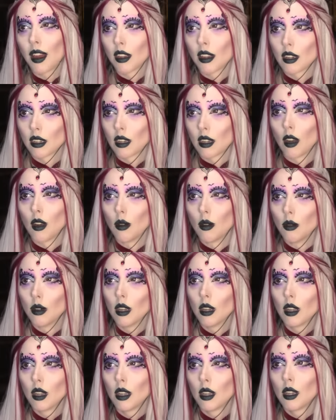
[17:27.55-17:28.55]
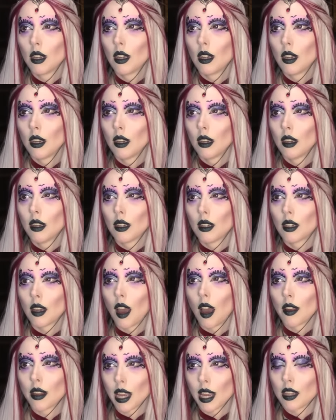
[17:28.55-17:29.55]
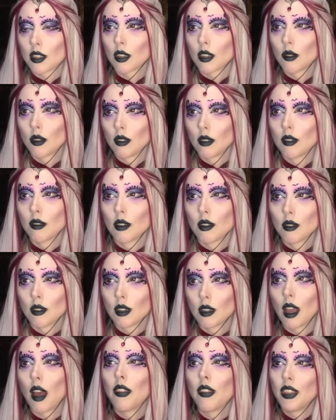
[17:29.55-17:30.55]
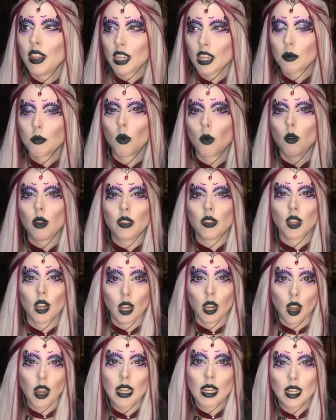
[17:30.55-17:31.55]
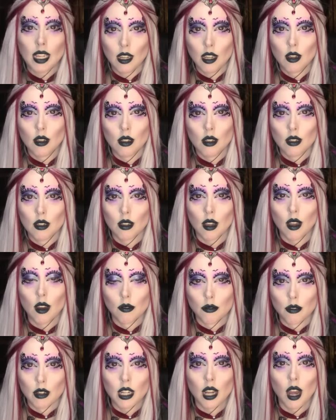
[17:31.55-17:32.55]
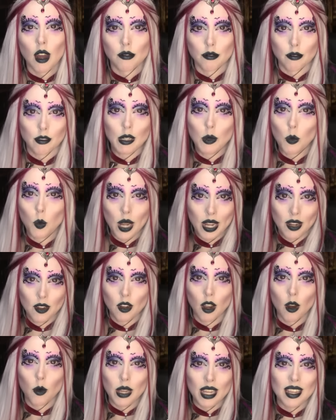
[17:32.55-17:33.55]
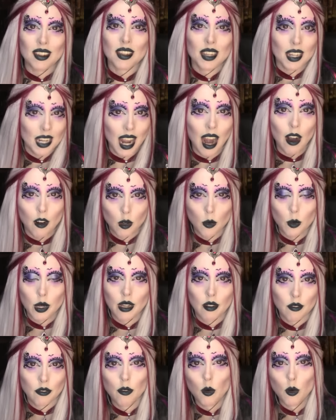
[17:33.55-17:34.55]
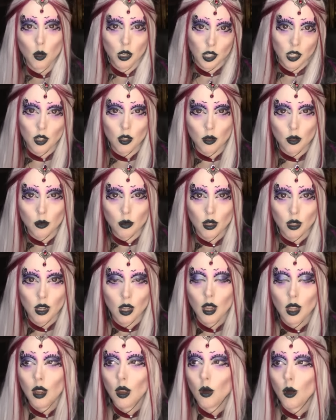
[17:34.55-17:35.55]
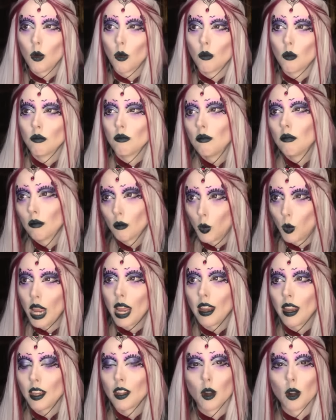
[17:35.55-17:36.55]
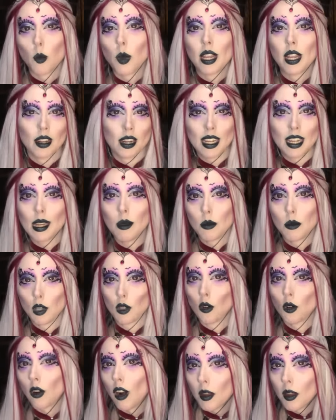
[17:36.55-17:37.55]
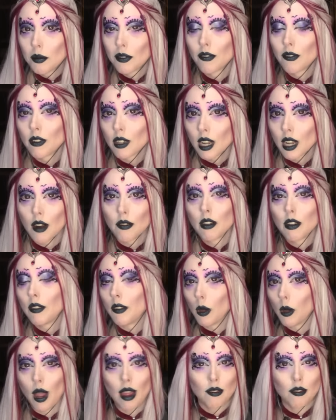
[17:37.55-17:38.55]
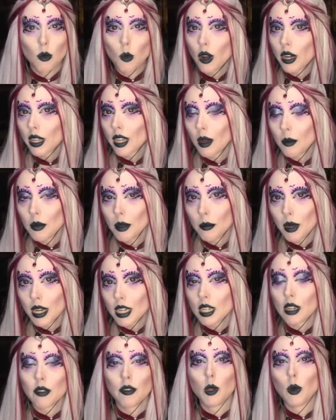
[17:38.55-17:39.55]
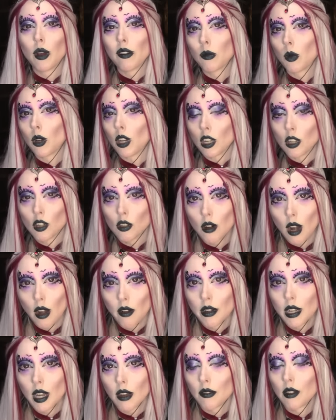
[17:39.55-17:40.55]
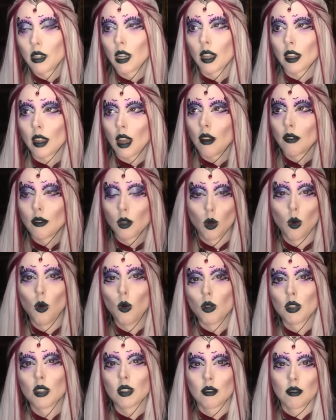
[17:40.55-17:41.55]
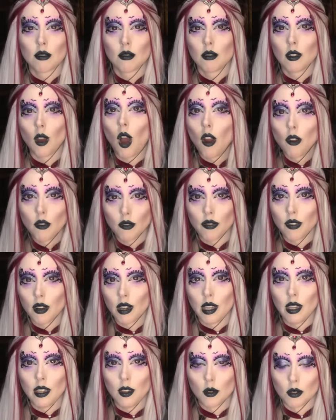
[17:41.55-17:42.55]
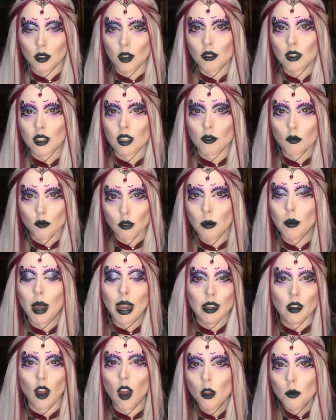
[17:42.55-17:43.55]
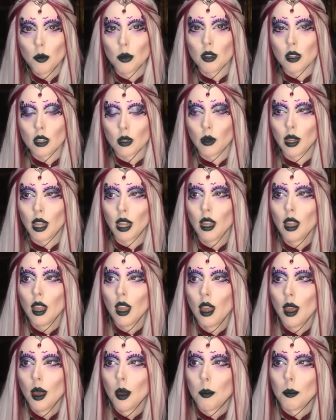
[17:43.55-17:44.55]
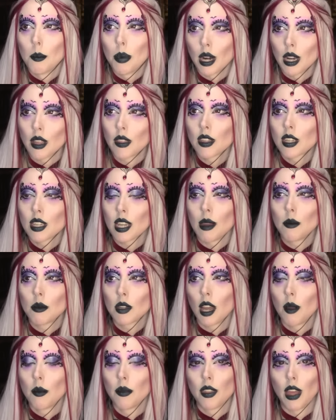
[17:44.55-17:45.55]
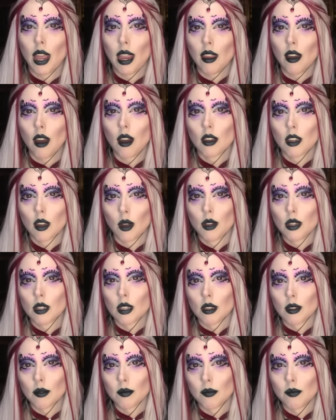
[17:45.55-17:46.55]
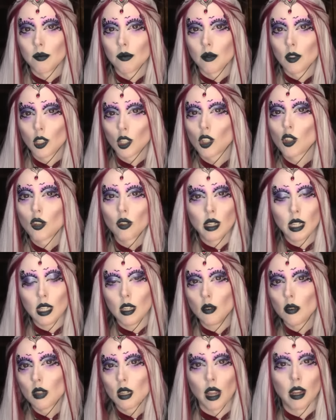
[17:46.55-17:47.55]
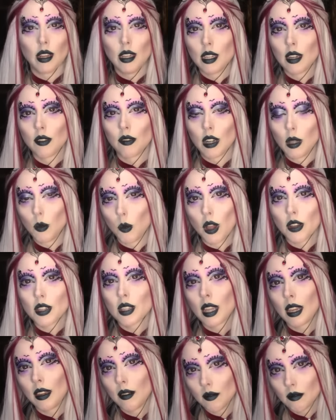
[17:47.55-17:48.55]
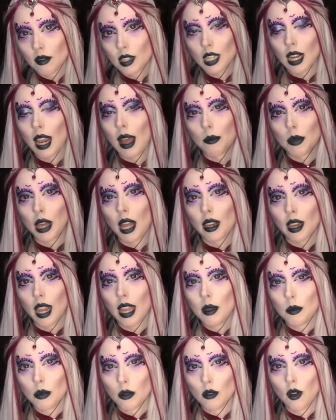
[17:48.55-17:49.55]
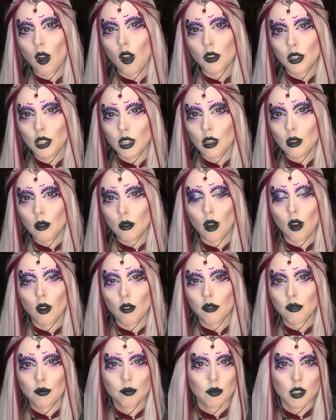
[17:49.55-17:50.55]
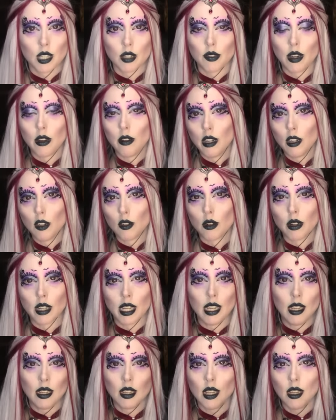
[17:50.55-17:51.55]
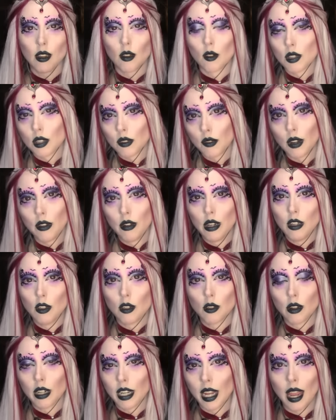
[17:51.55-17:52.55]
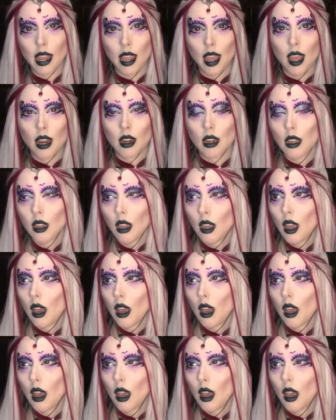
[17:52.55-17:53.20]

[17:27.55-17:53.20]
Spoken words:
are going to go, okay, so at this point, the likelihood of recovery window is narrowing for you. We're going to keep the door open for recovery. If you ever want to come inpatient, if you ever want to try recovery, like, of course, hopefully your doctors remain open to it. But at the same time, they are going to treat you slightly differently. Once they slap that label on you of severe and enduring ED or severe and enduring AN,